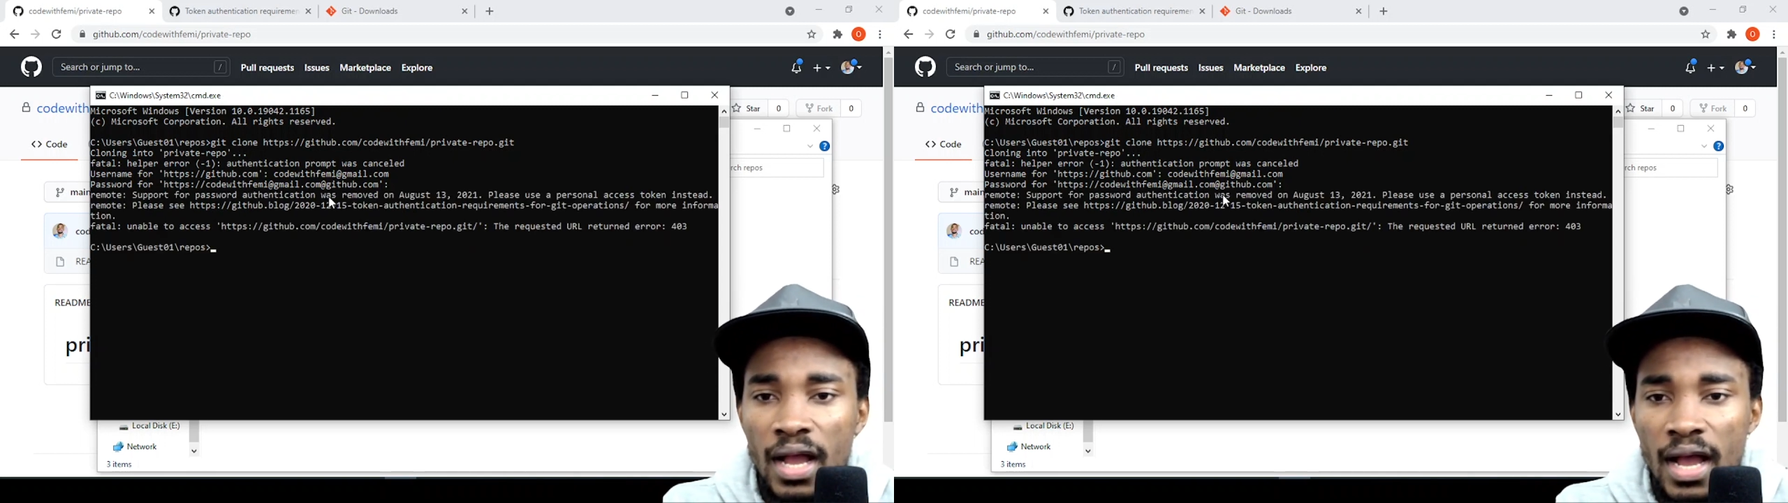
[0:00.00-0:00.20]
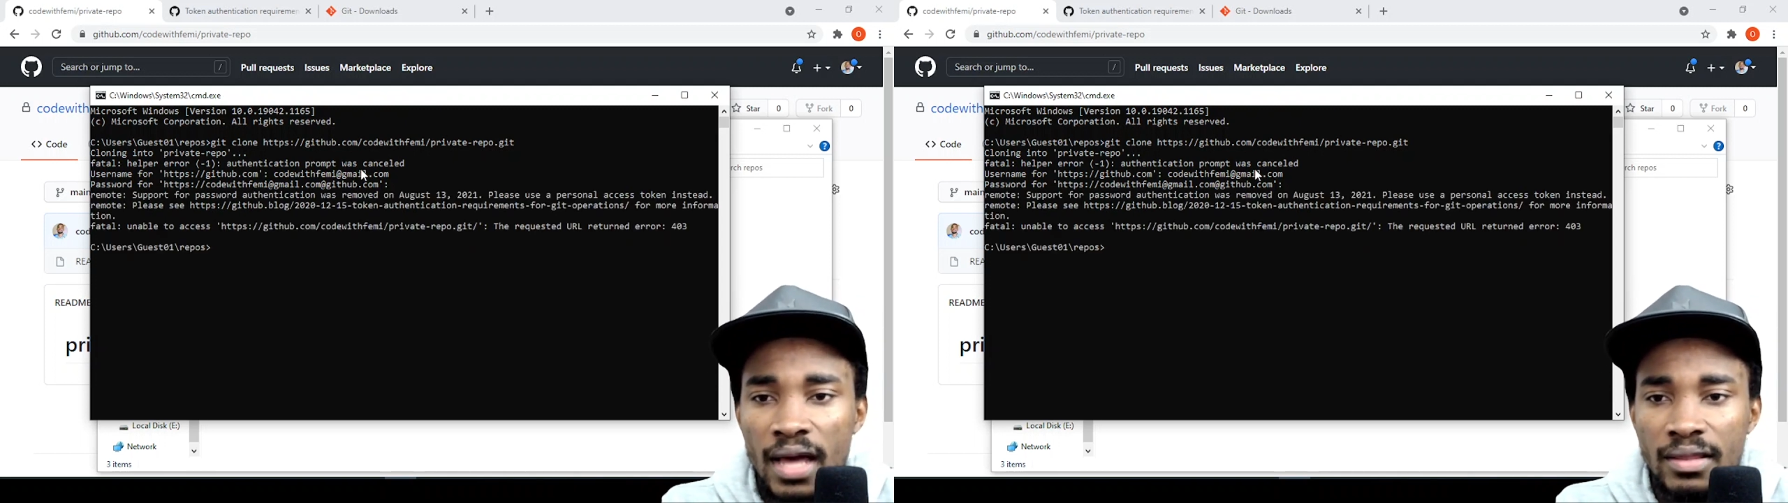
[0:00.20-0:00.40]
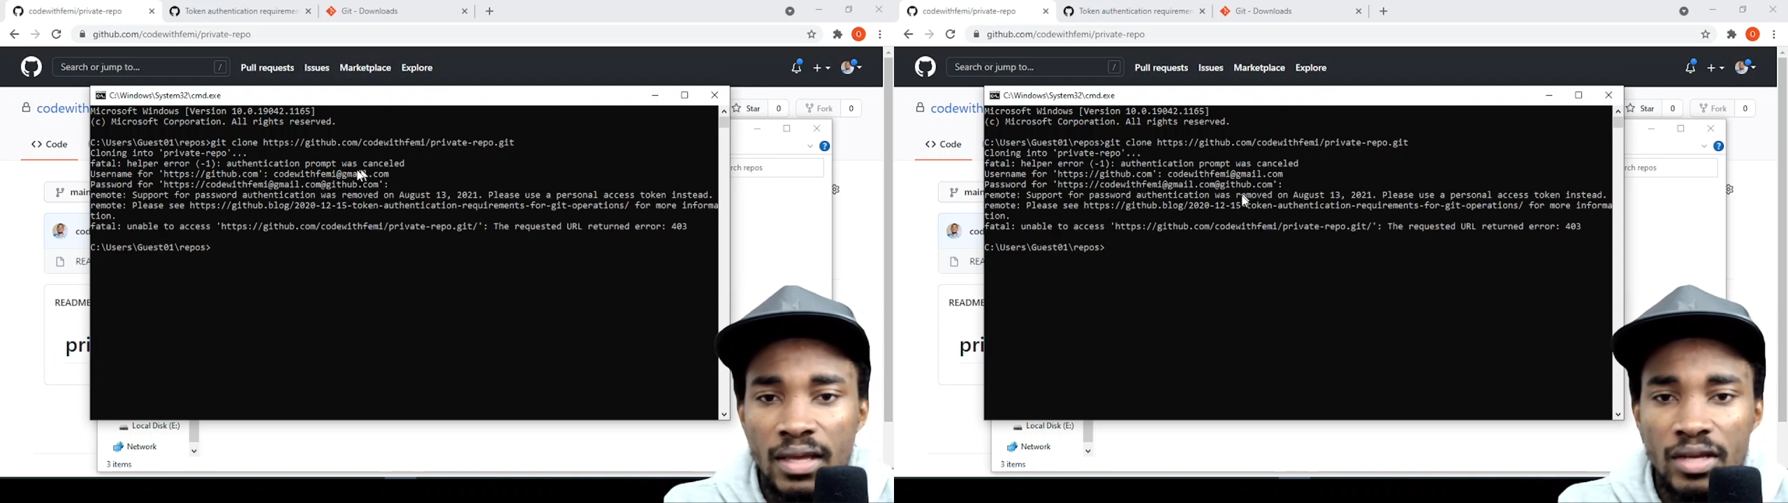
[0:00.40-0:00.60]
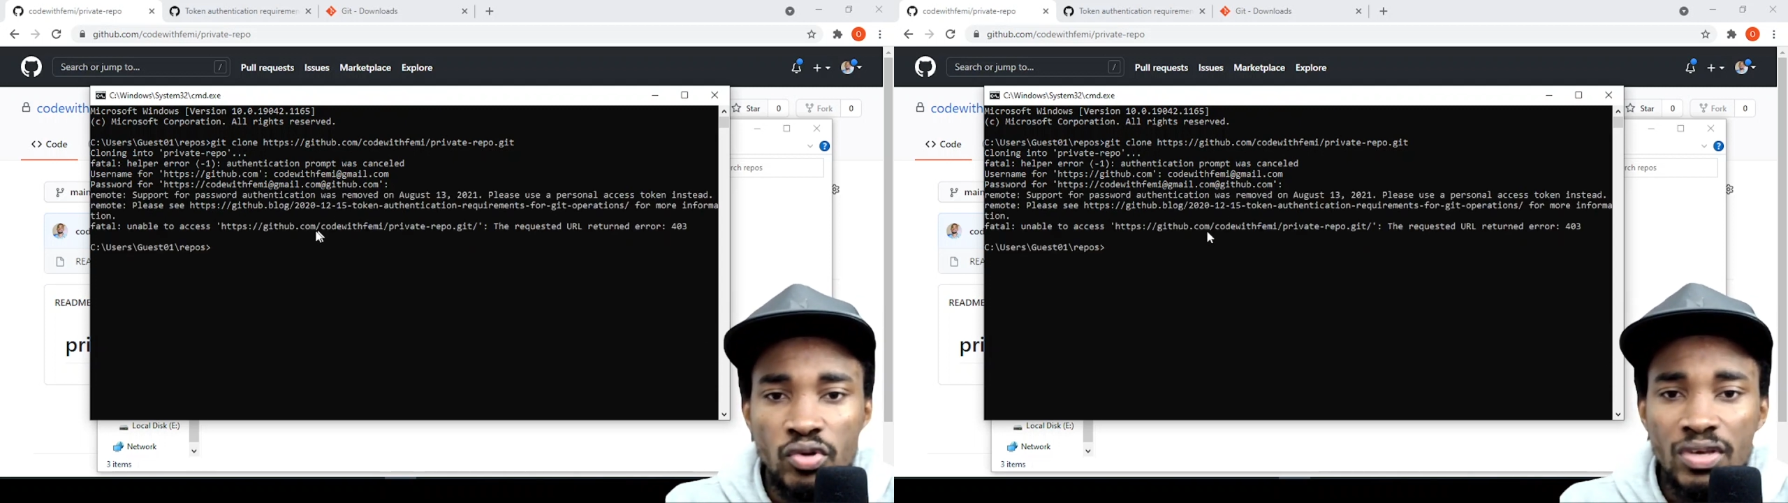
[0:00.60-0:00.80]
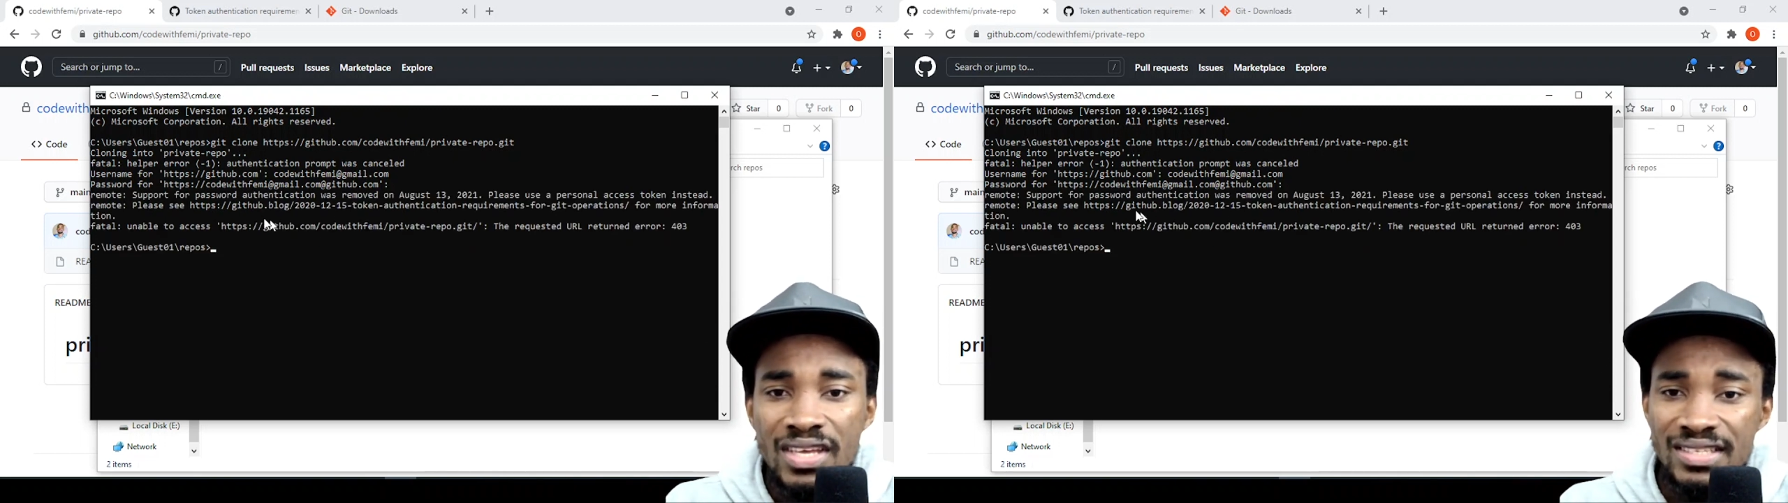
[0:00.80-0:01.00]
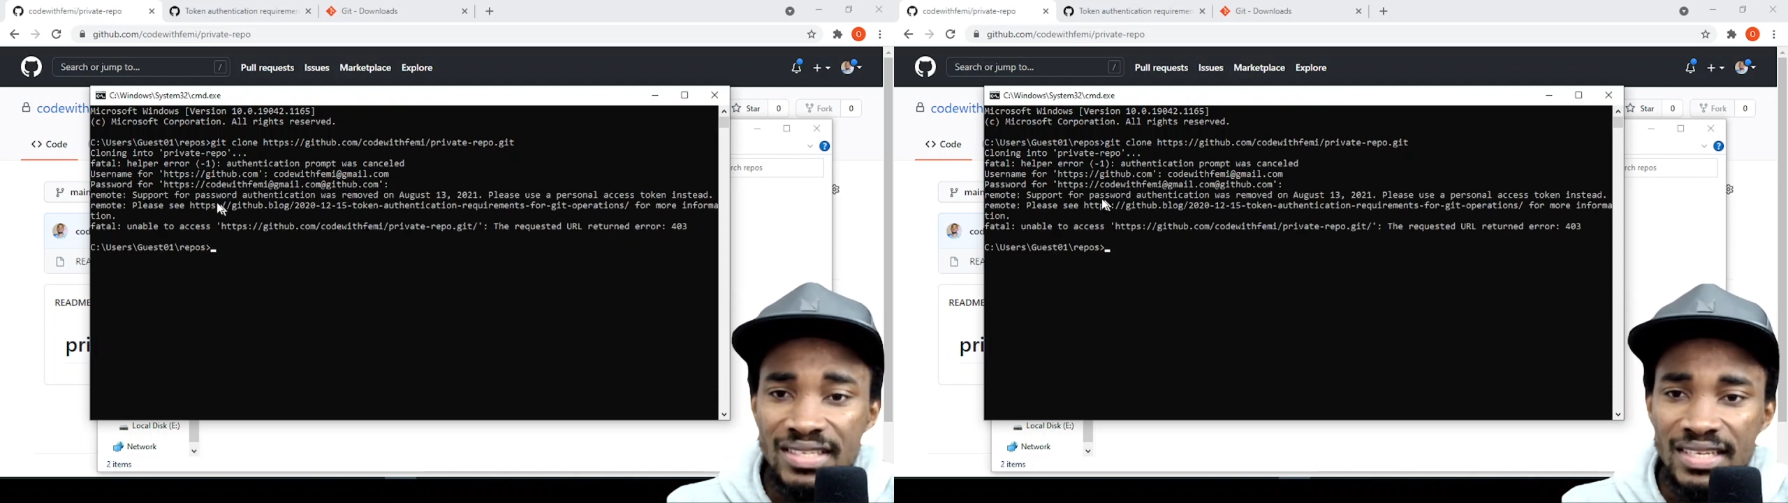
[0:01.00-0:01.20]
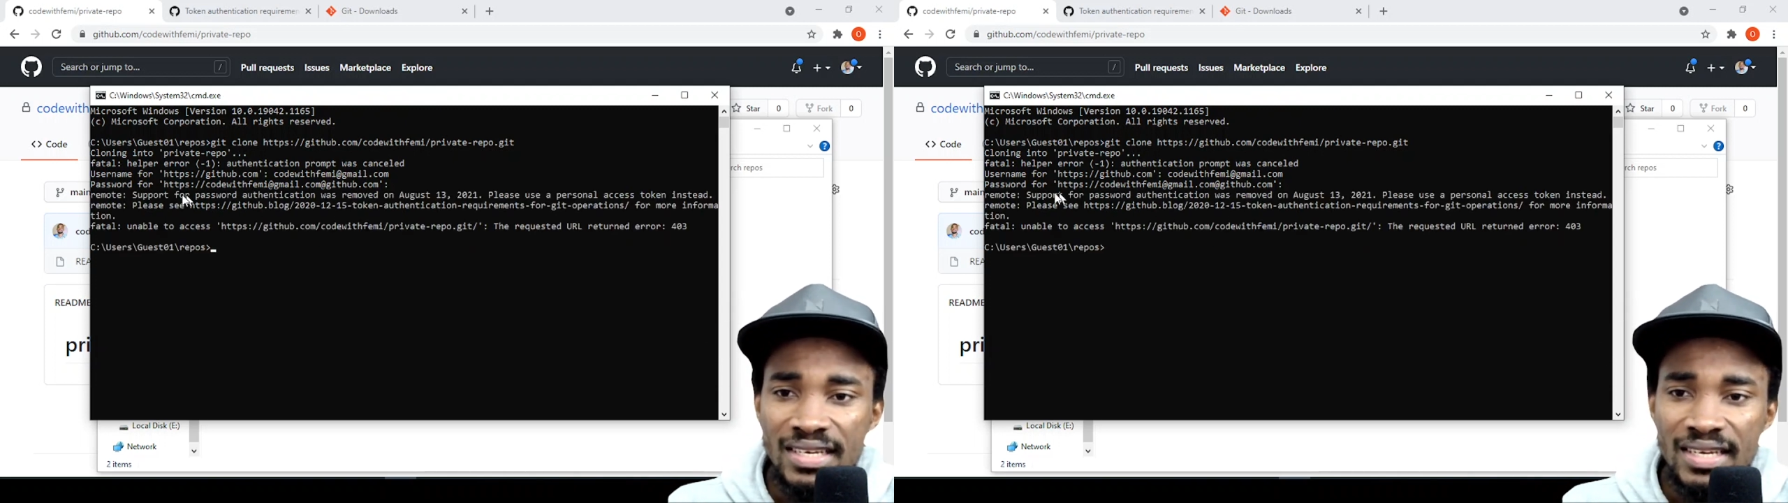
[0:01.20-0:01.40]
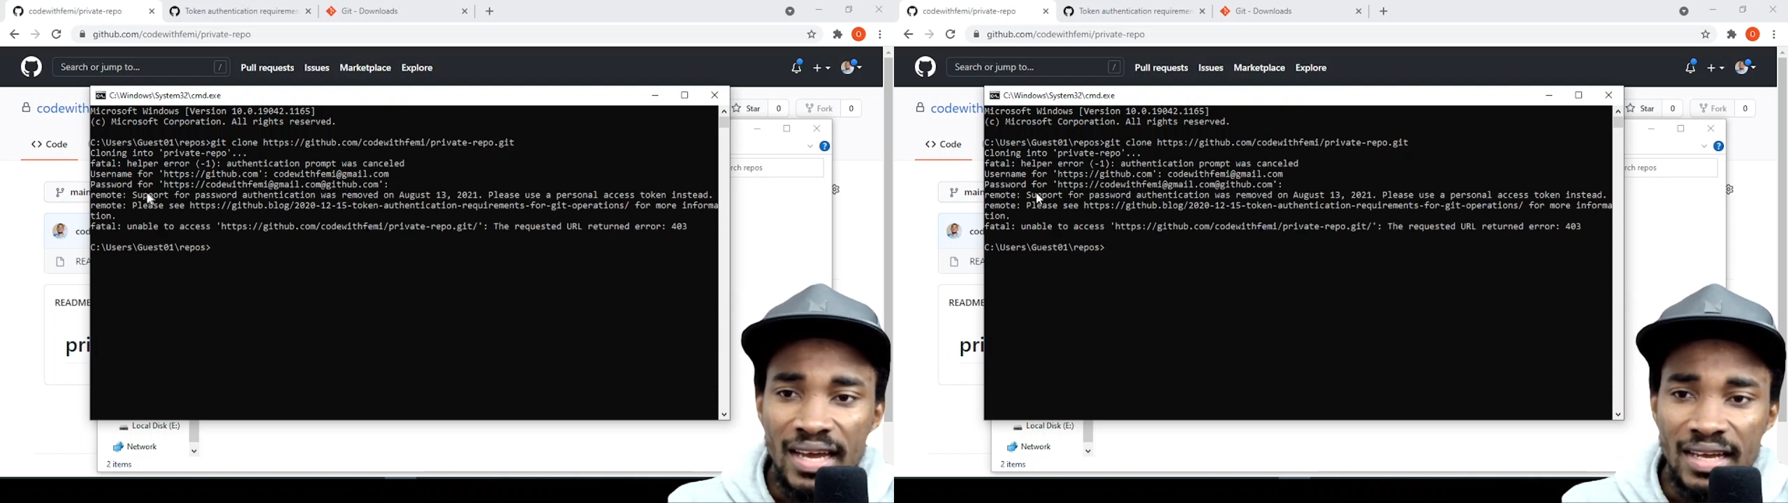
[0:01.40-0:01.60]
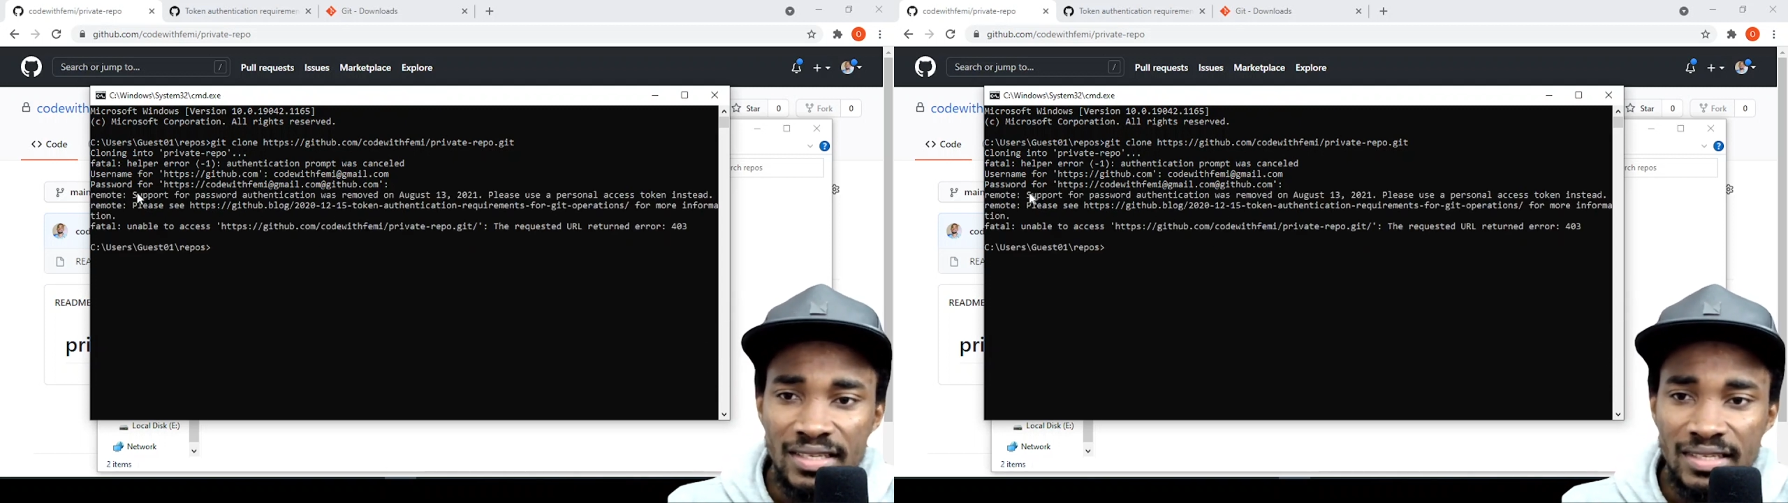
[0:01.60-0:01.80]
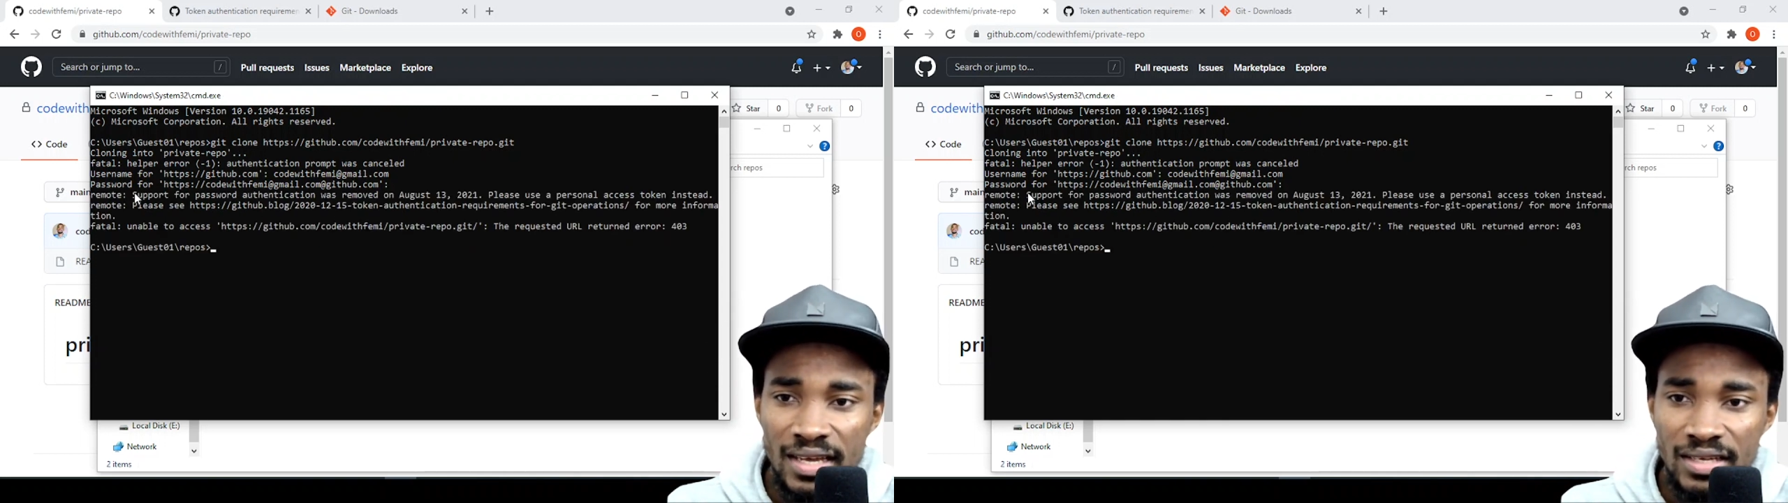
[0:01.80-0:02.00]
and then you can see there it
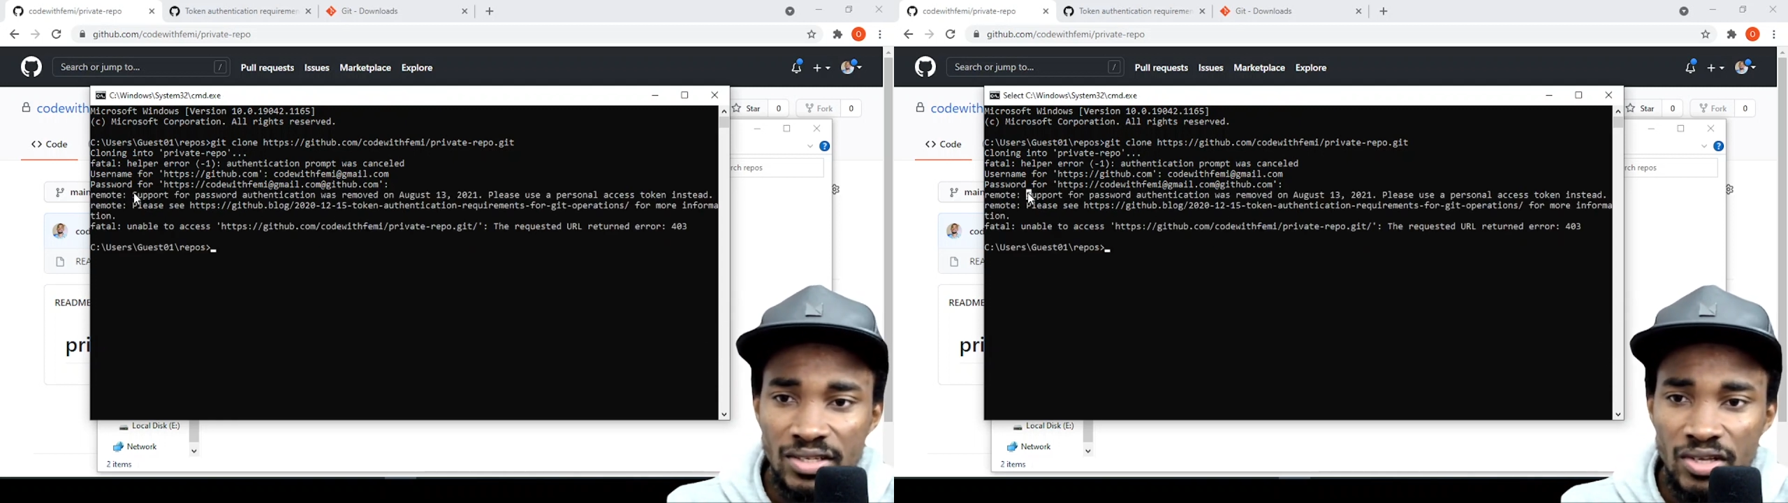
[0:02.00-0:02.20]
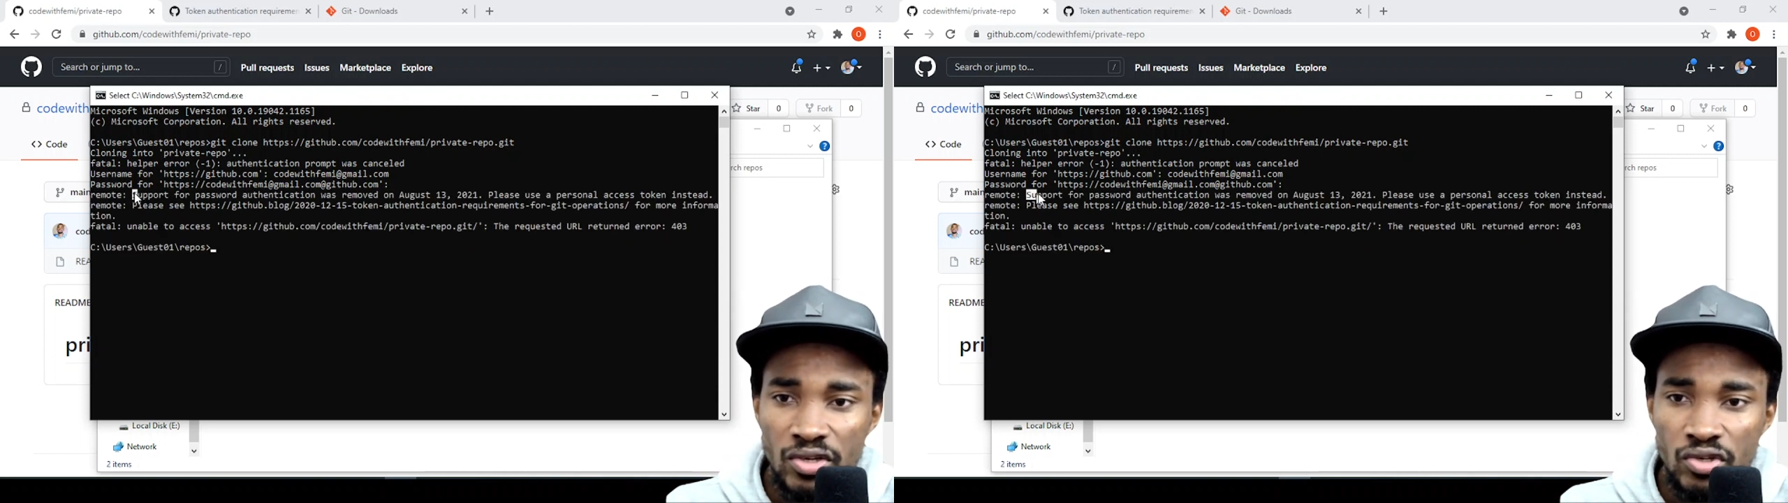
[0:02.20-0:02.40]
says